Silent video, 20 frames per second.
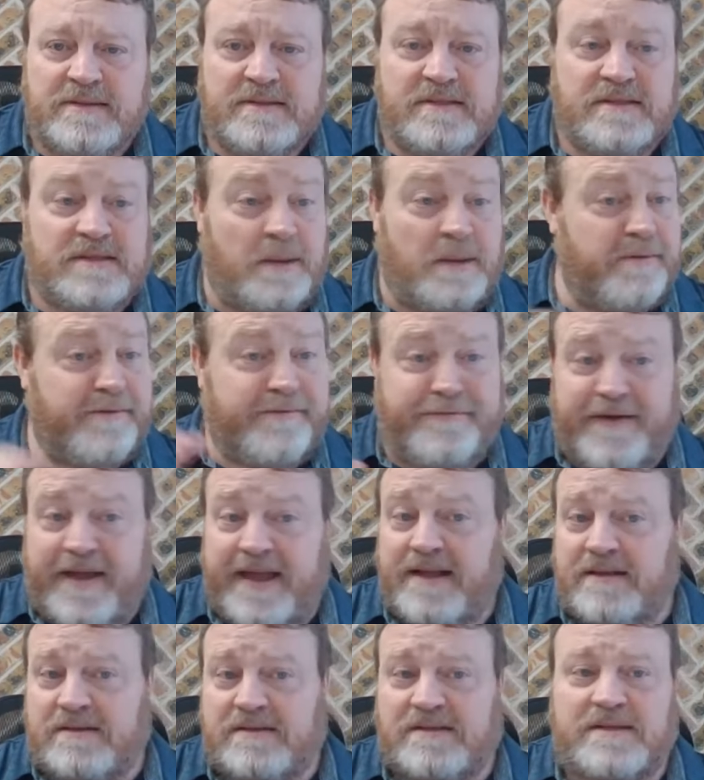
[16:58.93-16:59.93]
Some are
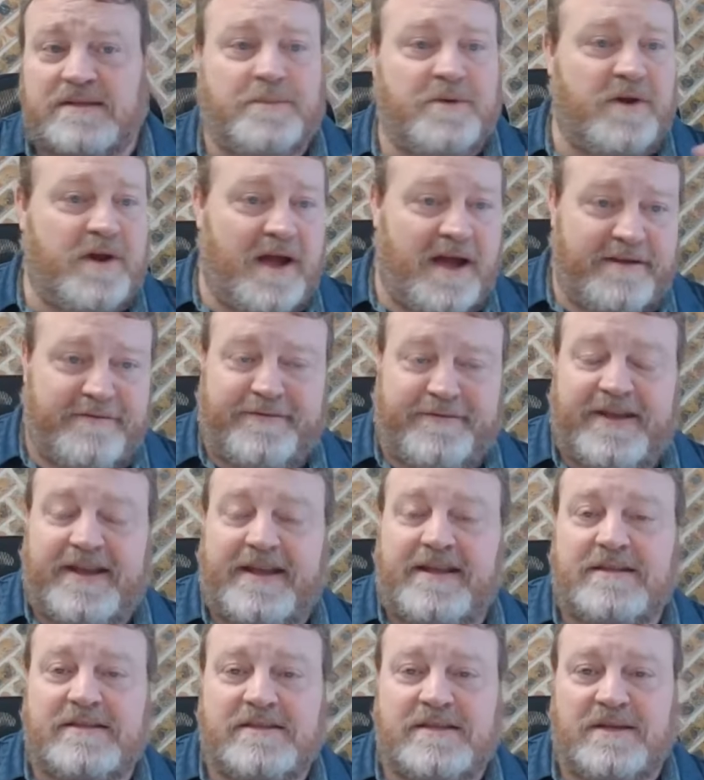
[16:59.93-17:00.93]
fans, some are not
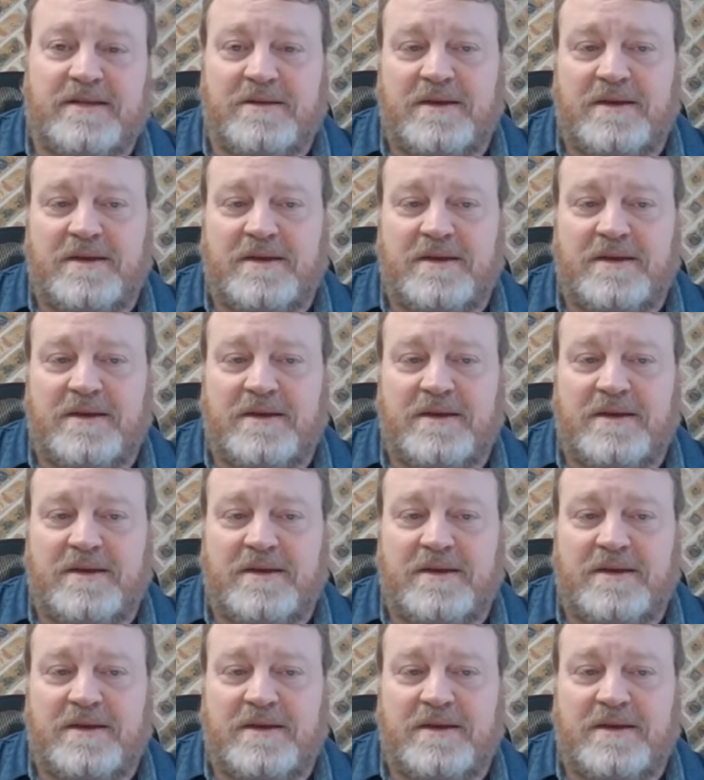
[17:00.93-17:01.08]
fans.